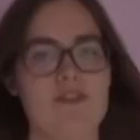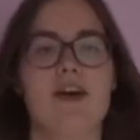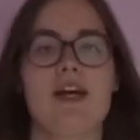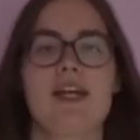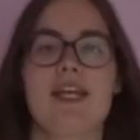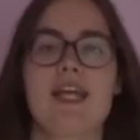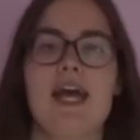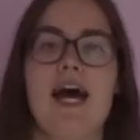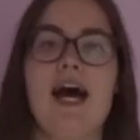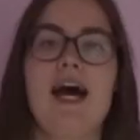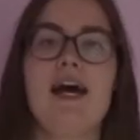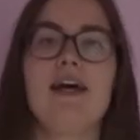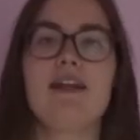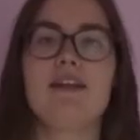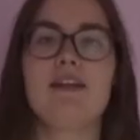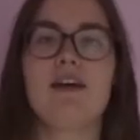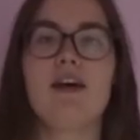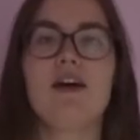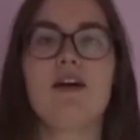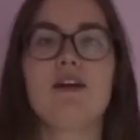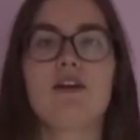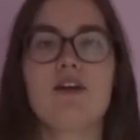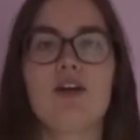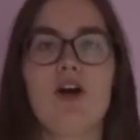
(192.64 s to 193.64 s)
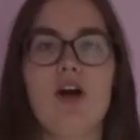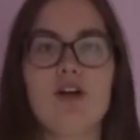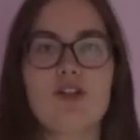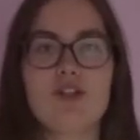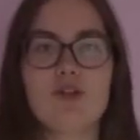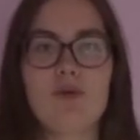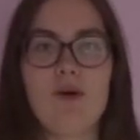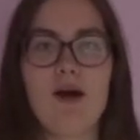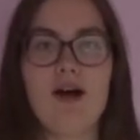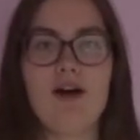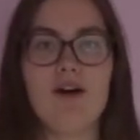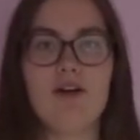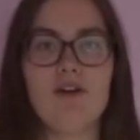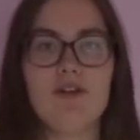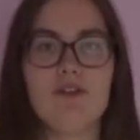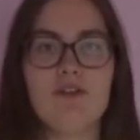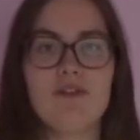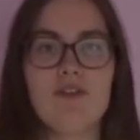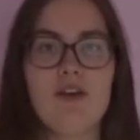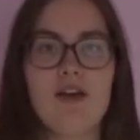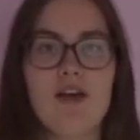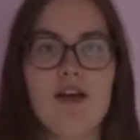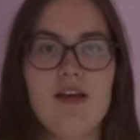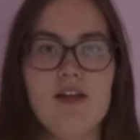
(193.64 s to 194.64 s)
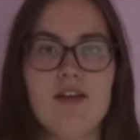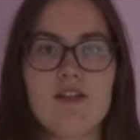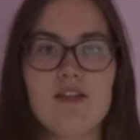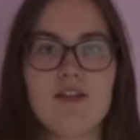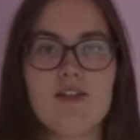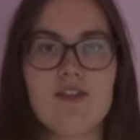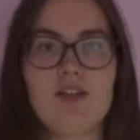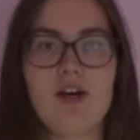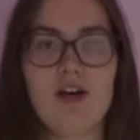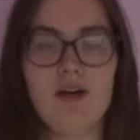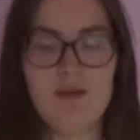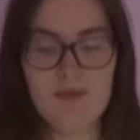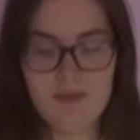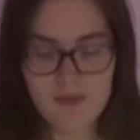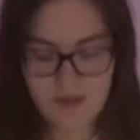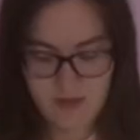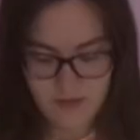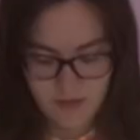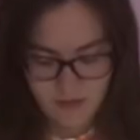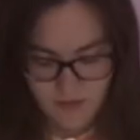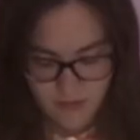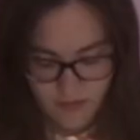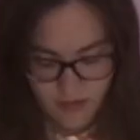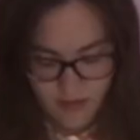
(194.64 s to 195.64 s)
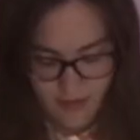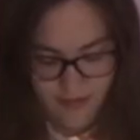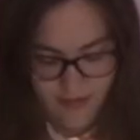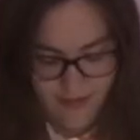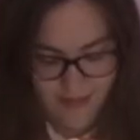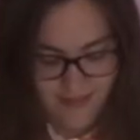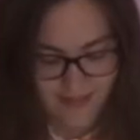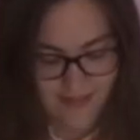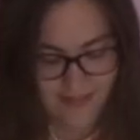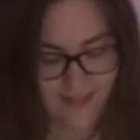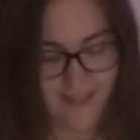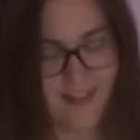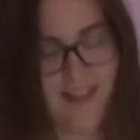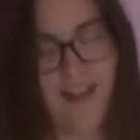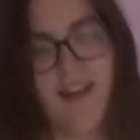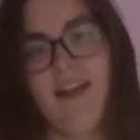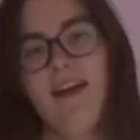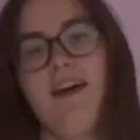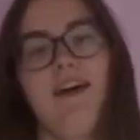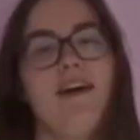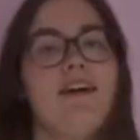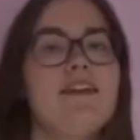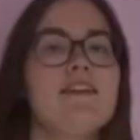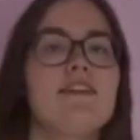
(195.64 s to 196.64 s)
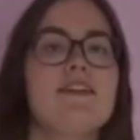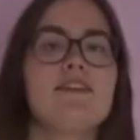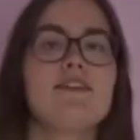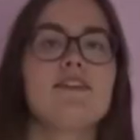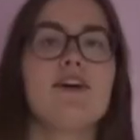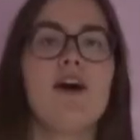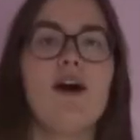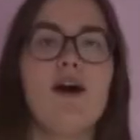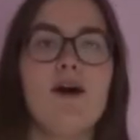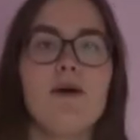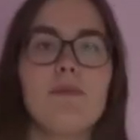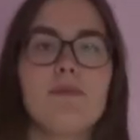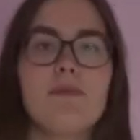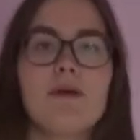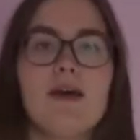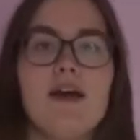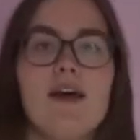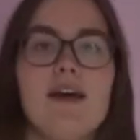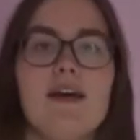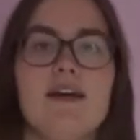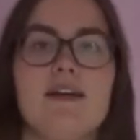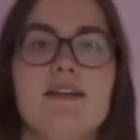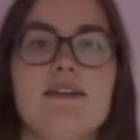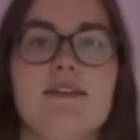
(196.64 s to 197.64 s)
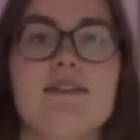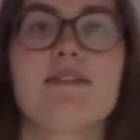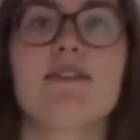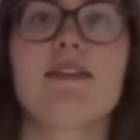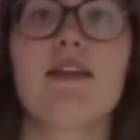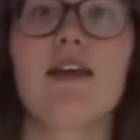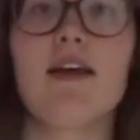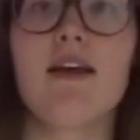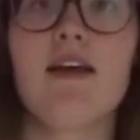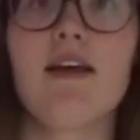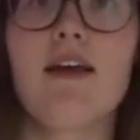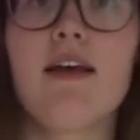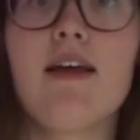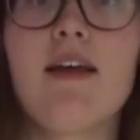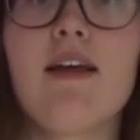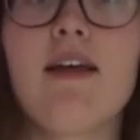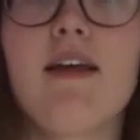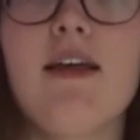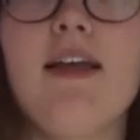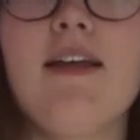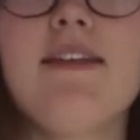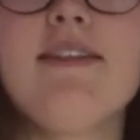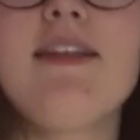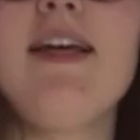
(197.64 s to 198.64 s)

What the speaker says: again, got a 12. The top, the top is, it's